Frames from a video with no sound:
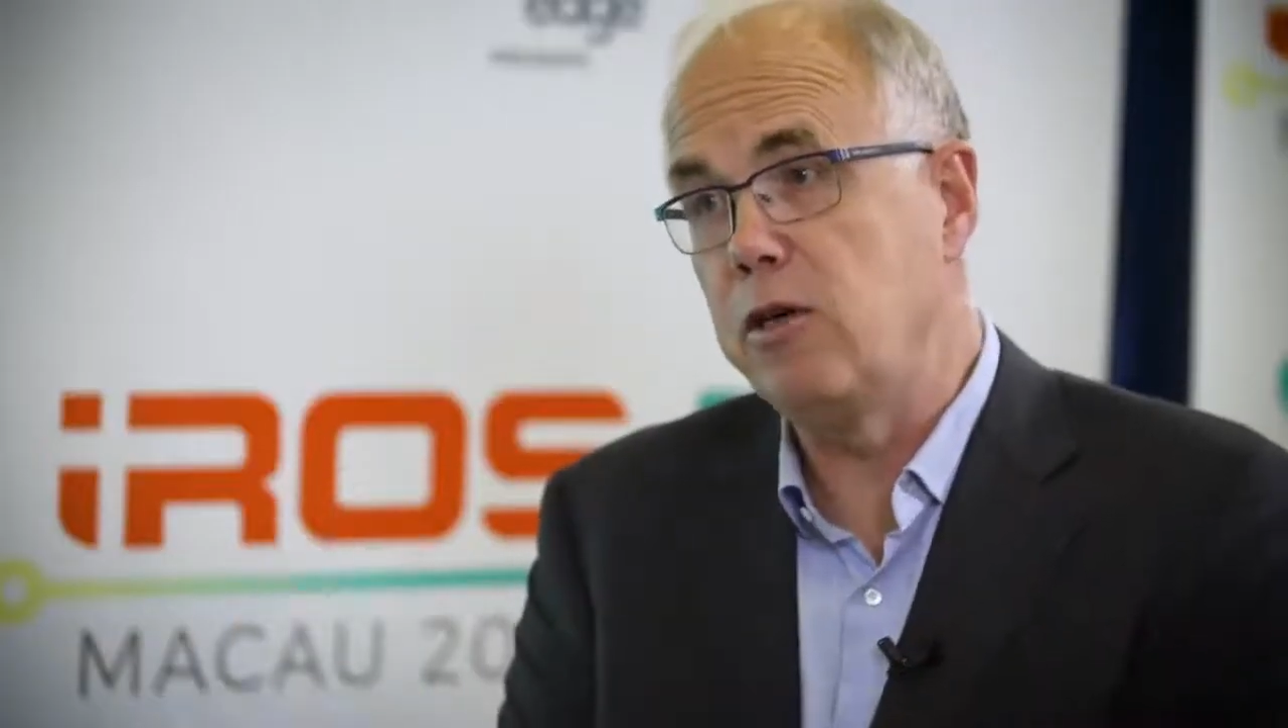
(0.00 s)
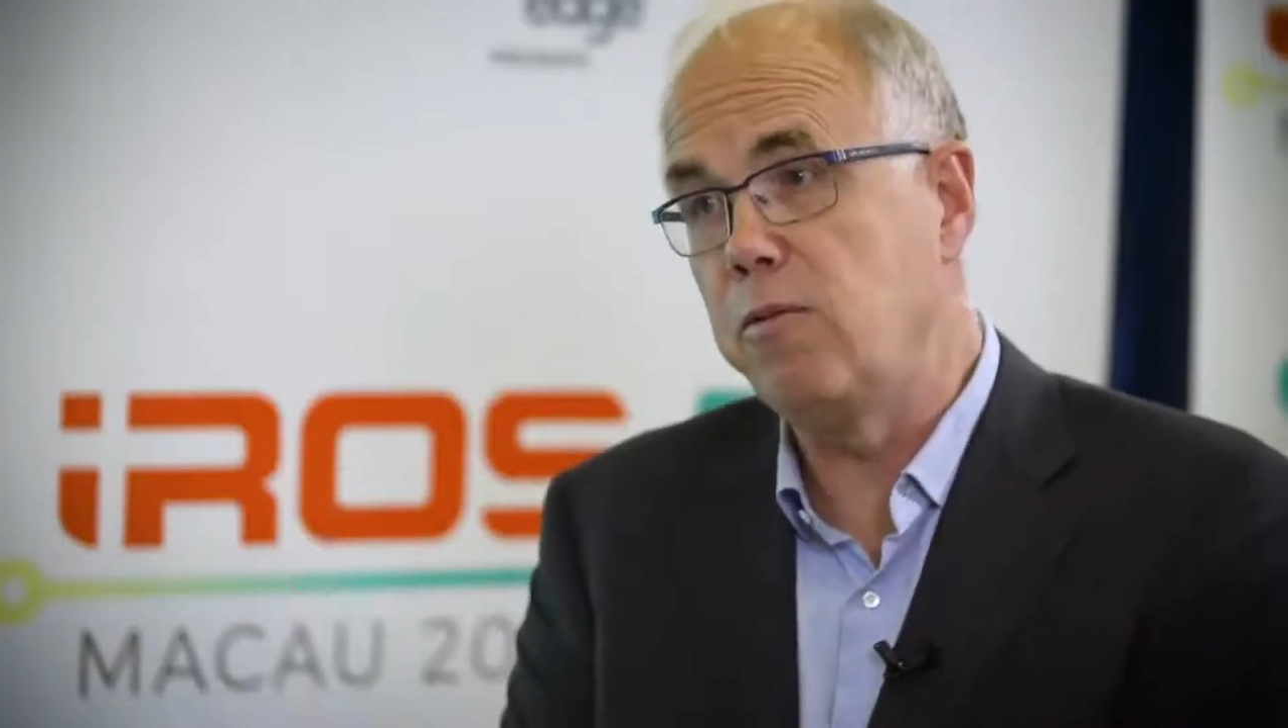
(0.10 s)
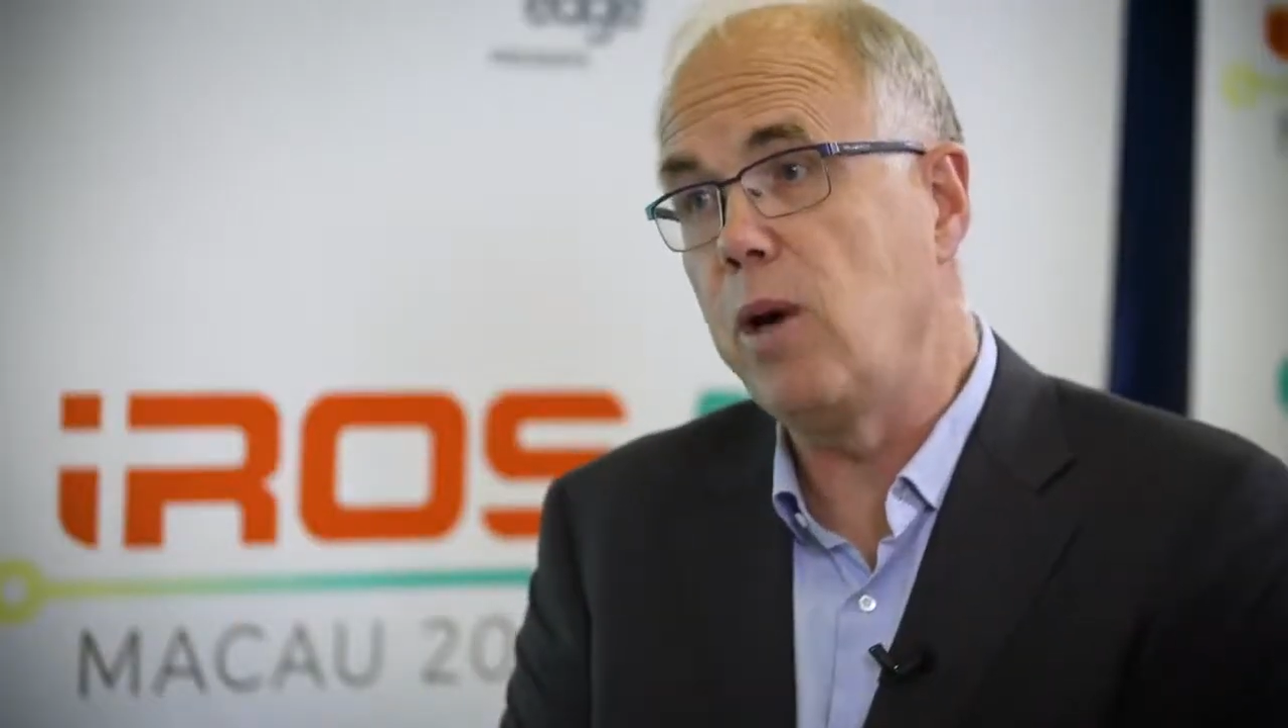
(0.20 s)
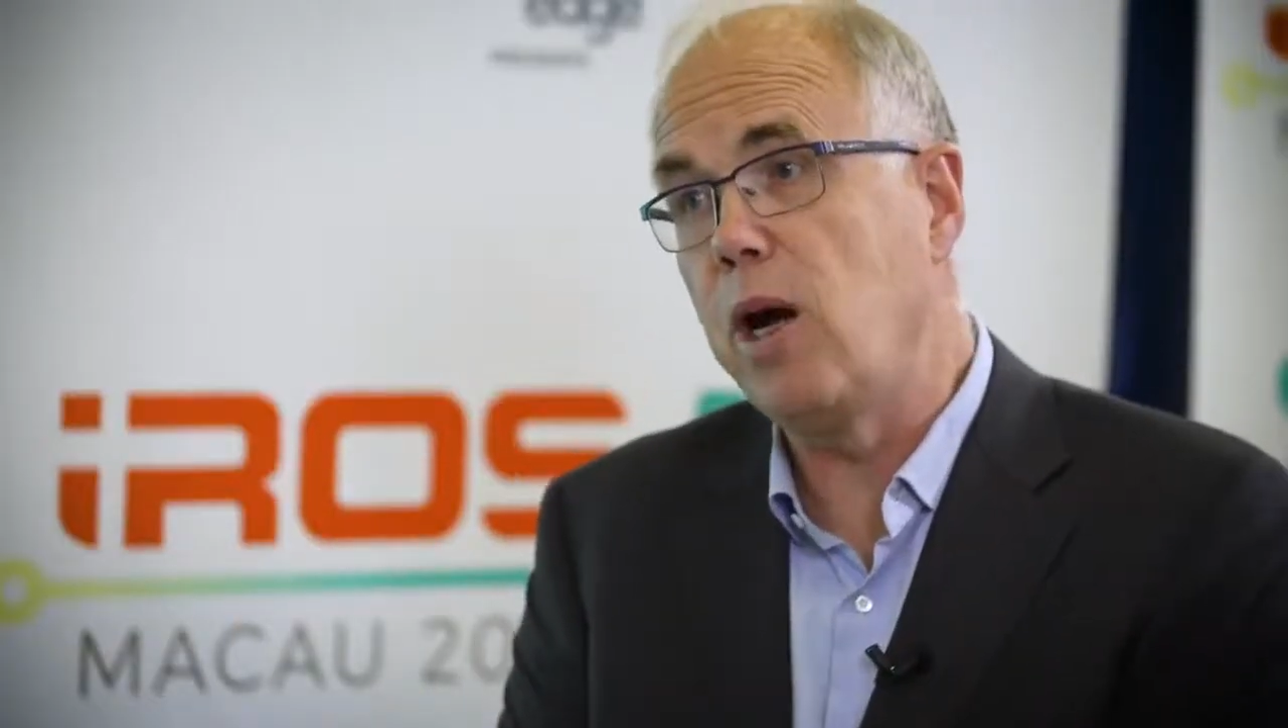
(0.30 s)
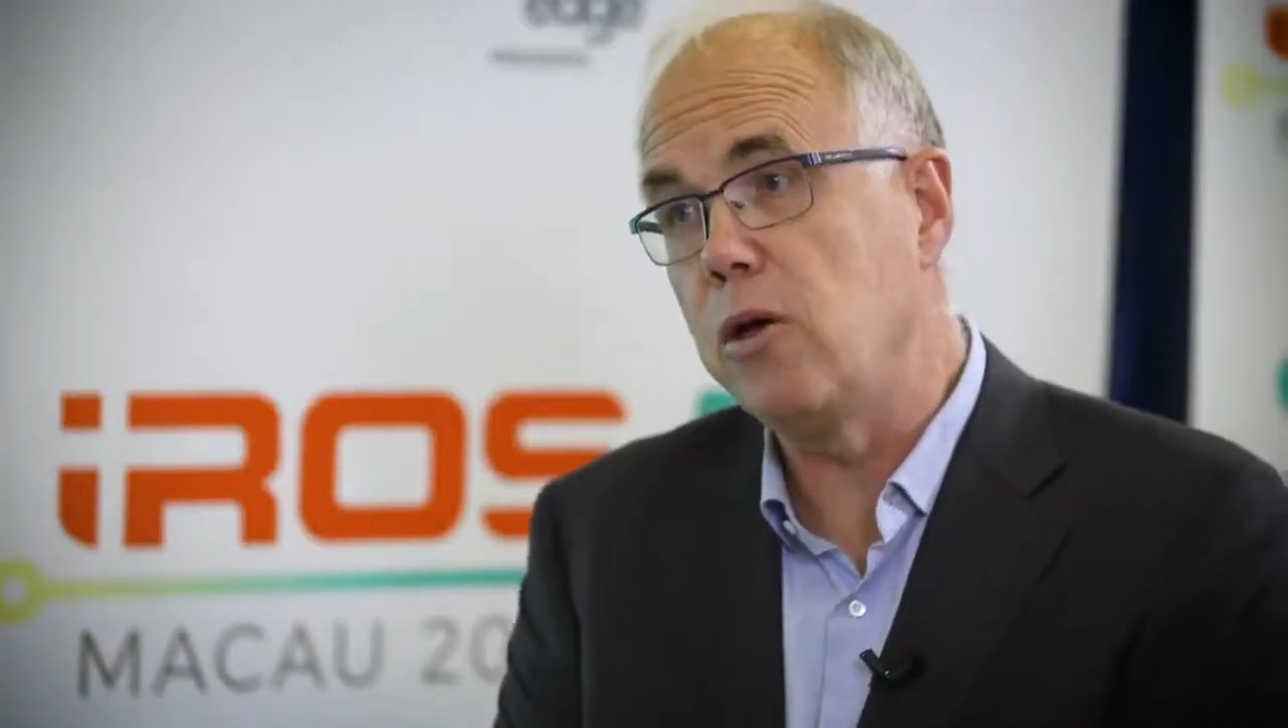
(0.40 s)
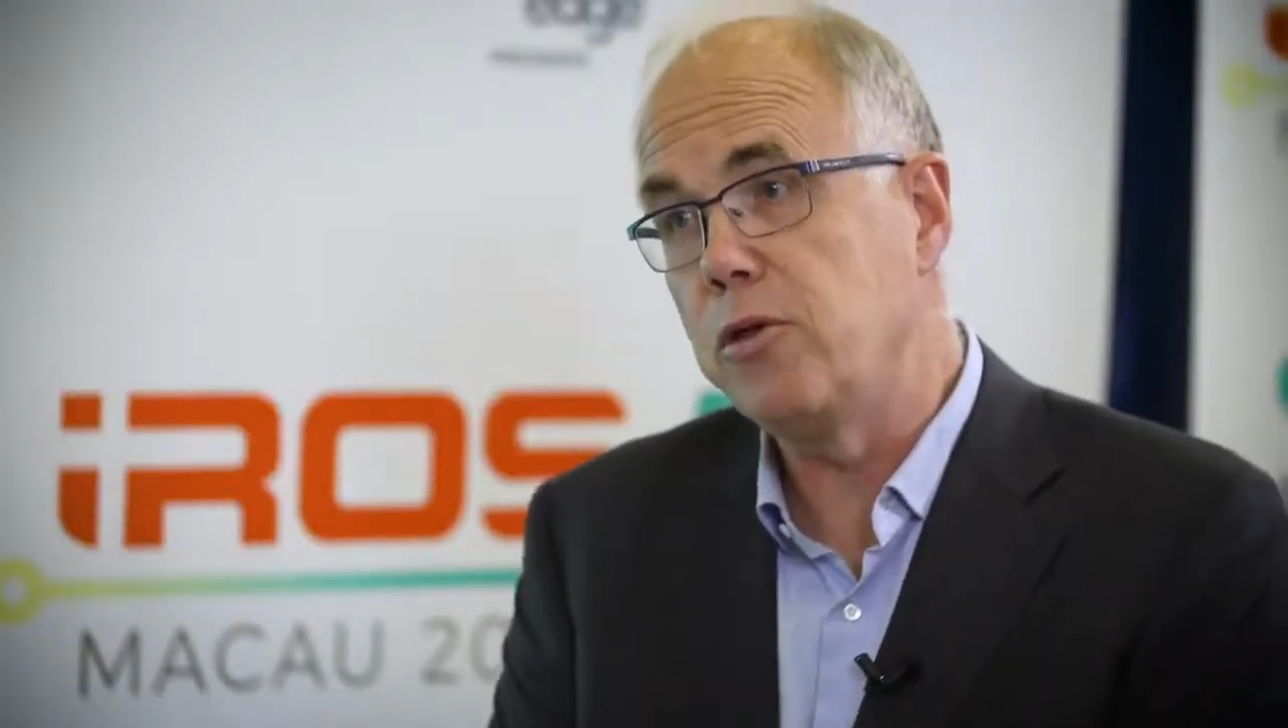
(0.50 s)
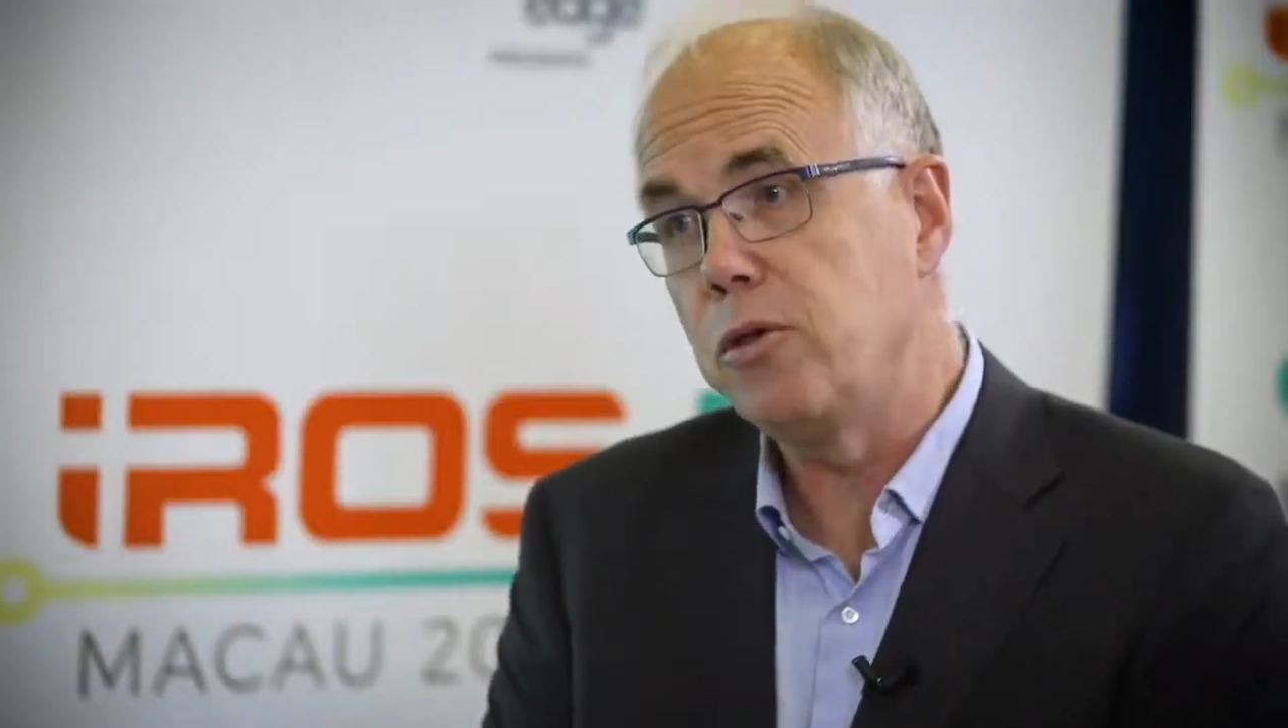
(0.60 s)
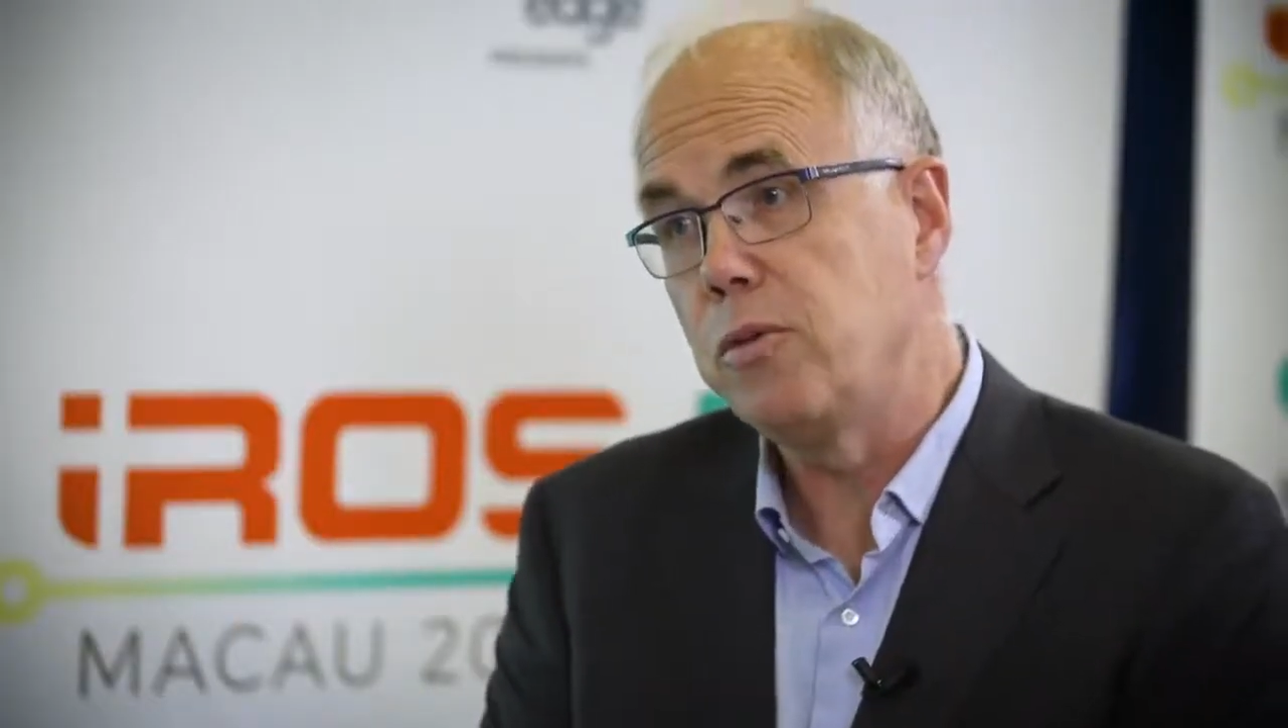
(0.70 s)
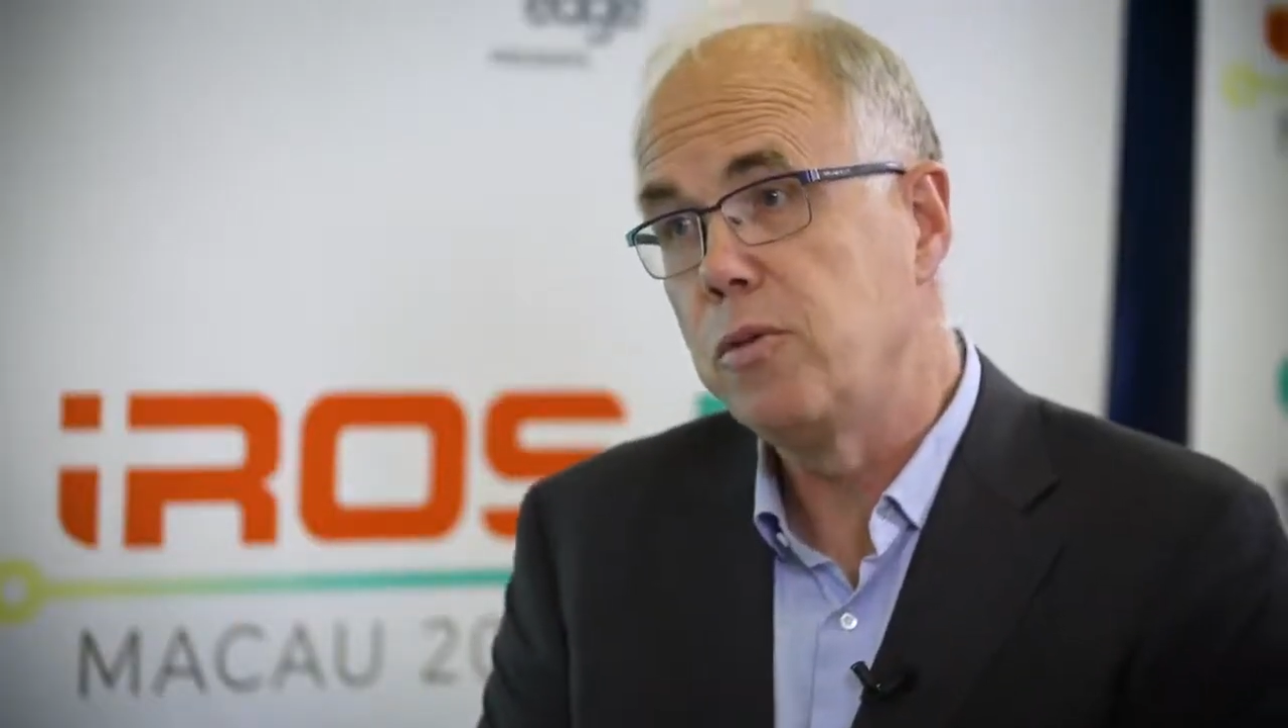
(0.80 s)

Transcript: of Mars?